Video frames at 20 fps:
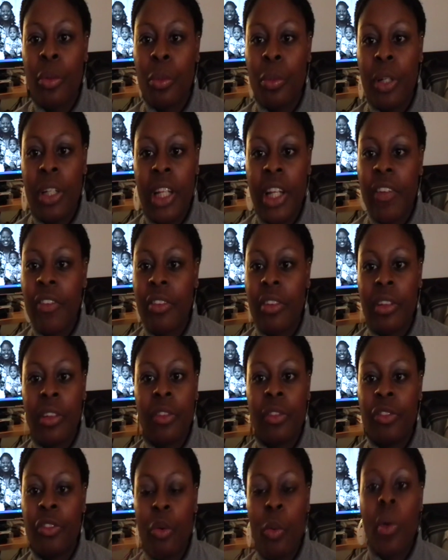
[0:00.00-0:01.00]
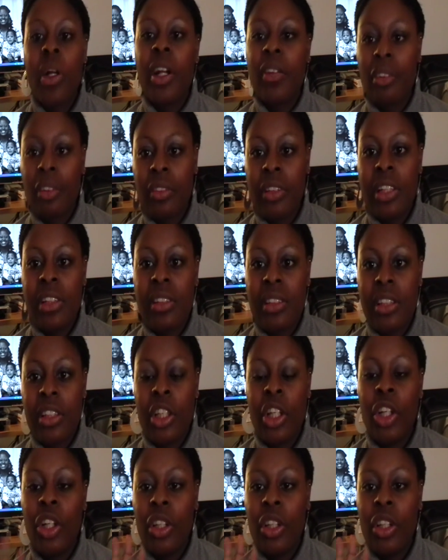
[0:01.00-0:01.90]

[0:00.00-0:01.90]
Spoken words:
whenever, for whatever reason.